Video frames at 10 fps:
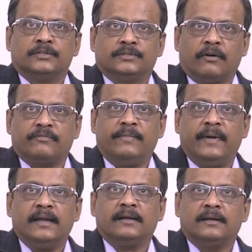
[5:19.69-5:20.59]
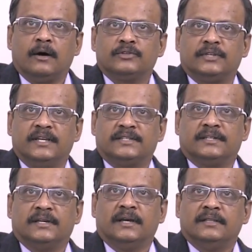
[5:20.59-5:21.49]
SoftBank now
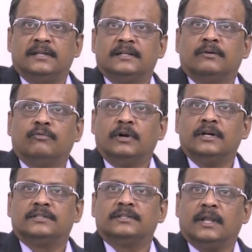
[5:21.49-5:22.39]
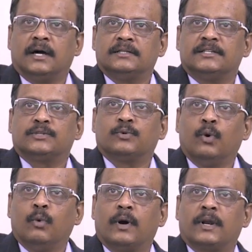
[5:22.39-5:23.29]
says that the world's largest
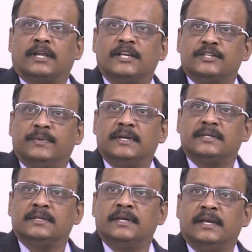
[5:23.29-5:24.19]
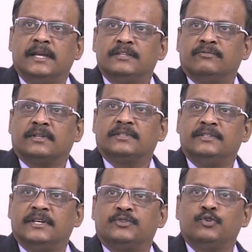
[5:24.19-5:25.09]
co-working space is
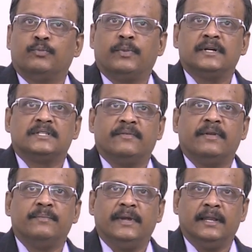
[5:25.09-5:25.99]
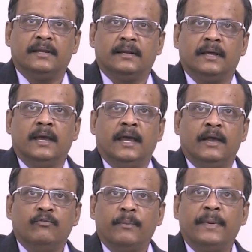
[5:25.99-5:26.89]
worth just $2.7 billion,
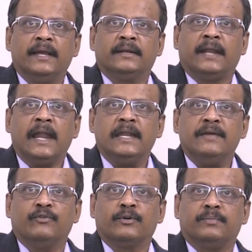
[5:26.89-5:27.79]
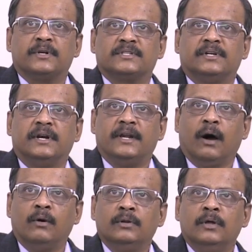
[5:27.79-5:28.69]
a whooping 94%
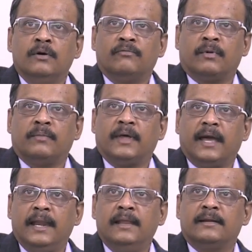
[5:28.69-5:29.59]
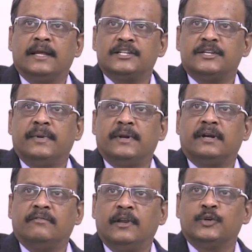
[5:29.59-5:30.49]
down from the earlier
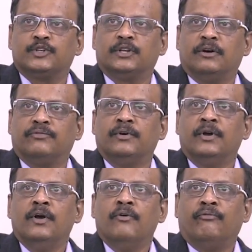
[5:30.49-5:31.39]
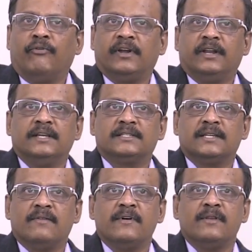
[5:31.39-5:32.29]
estimated valuation of
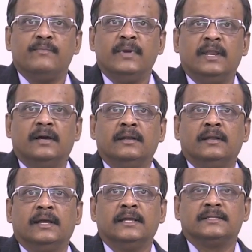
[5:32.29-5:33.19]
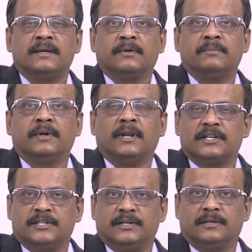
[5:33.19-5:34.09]
$47 billion in September
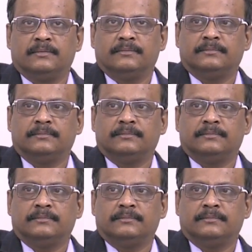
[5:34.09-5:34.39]
last year.